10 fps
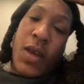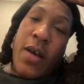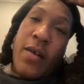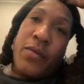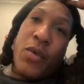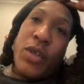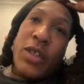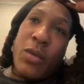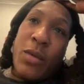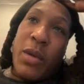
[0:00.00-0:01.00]
Of course
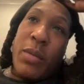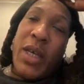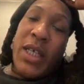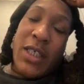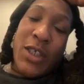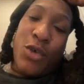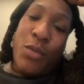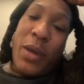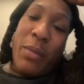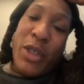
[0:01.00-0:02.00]
it will be, because it's two
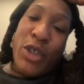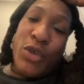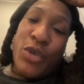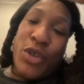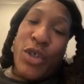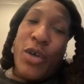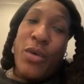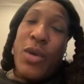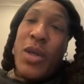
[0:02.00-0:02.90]
big pictures, you know.